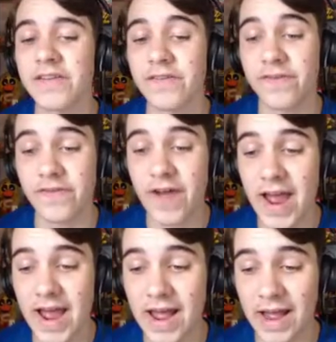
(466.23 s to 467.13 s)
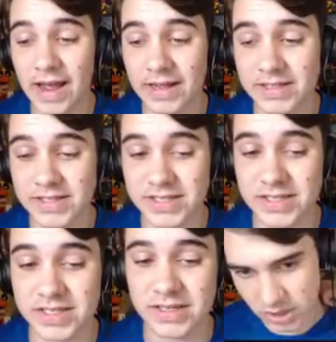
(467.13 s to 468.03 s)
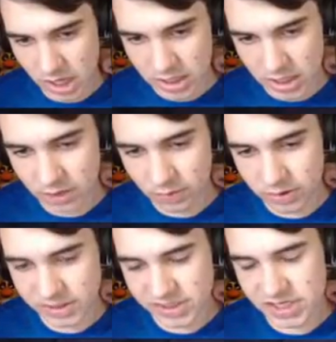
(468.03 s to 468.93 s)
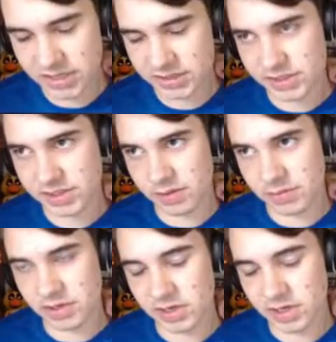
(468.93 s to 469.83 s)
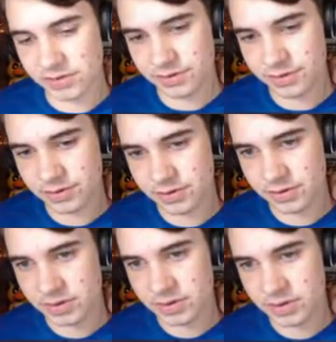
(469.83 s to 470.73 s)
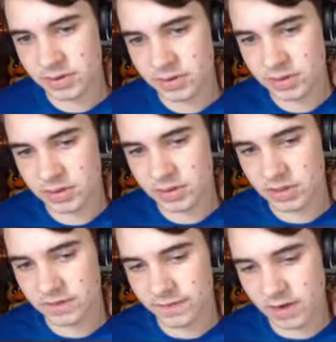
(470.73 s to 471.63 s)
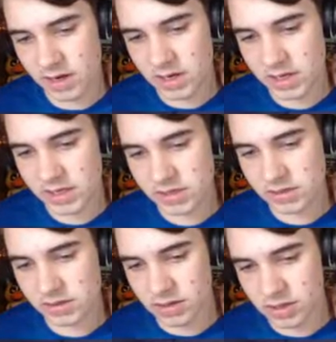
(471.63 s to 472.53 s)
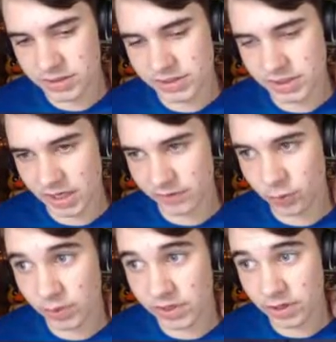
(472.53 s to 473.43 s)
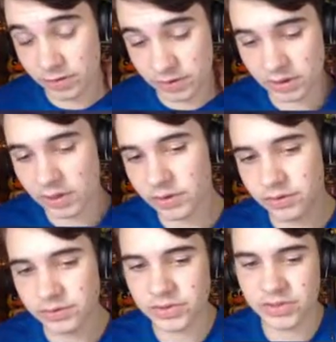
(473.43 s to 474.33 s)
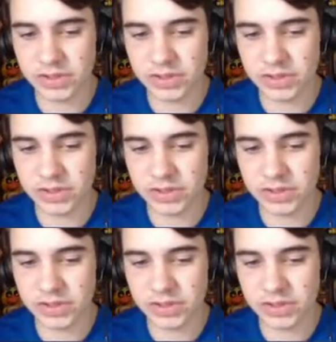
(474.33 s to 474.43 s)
fast. I kind of want to test something here. If I constantly have the window closed